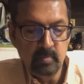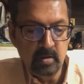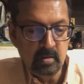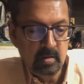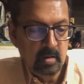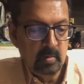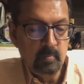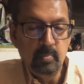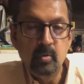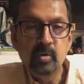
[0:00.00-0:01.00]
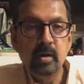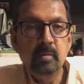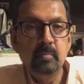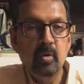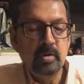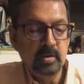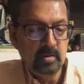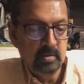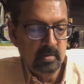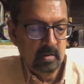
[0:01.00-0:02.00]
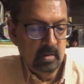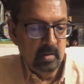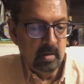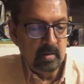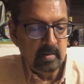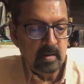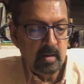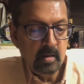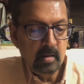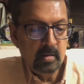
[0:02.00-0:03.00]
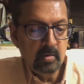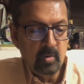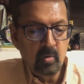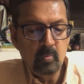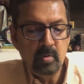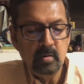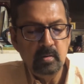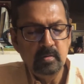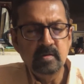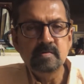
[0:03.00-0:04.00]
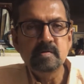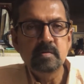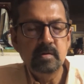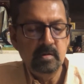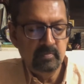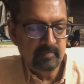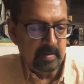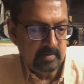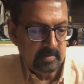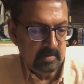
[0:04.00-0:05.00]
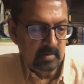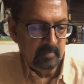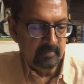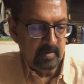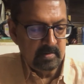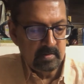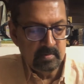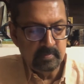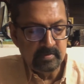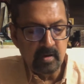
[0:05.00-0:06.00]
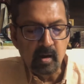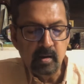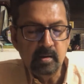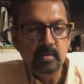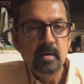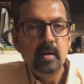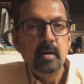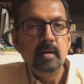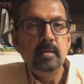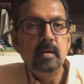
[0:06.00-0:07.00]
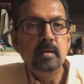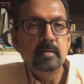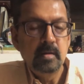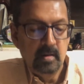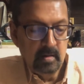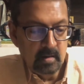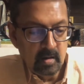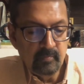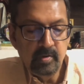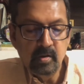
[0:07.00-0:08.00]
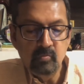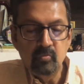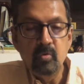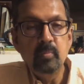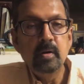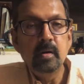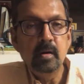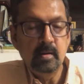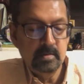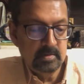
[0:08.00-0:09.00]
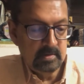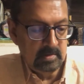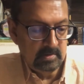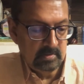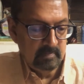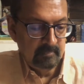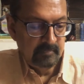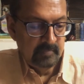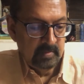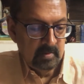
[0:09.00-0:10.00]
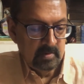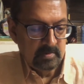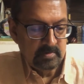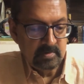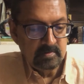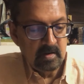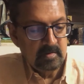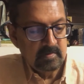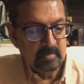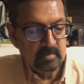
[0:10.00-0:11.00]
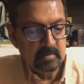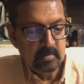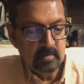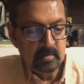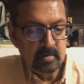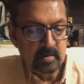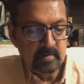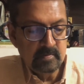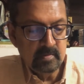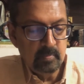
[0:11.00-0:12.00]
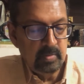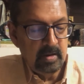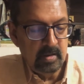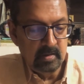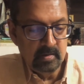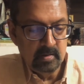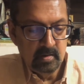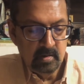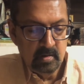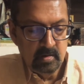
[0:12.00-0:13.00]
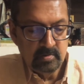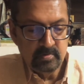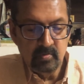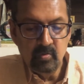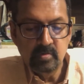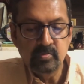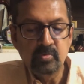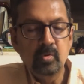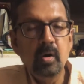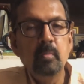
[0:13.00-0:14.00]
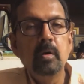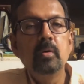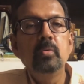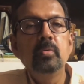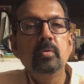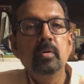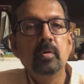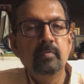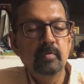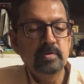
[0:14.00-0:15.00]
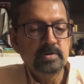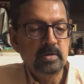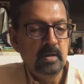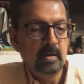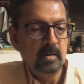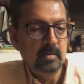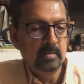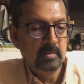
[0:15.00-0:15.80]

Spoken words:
my broken body, a real, normal, distraught, fatigued, fed up, tired, yet loving woman underneath. She just needs a break. She wants to come out of her shell.